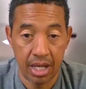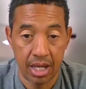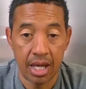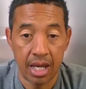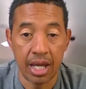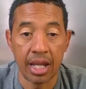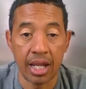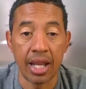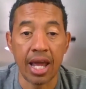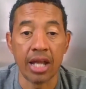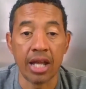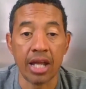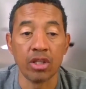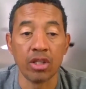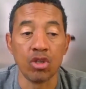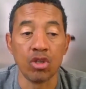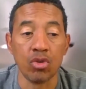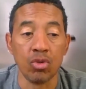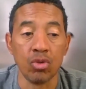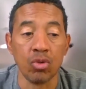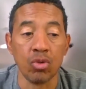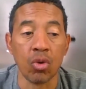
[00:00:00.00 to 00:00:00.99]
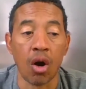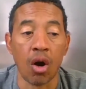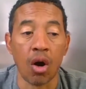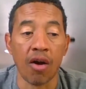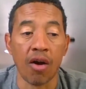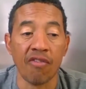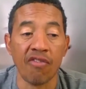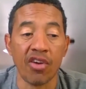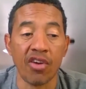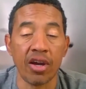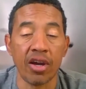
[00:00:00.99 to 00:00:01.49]
and that you are
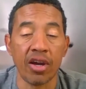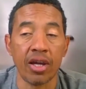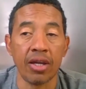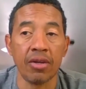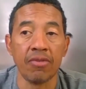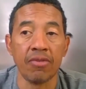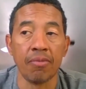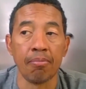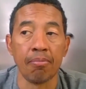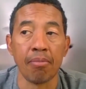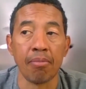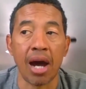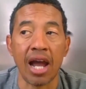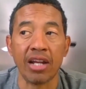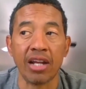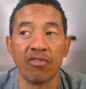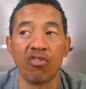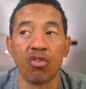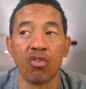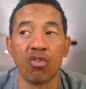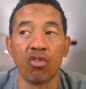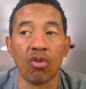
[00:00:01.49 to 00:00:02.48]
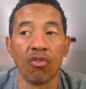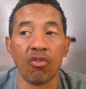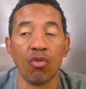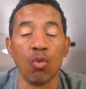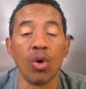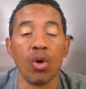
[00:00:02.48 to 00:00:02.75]
very mindful of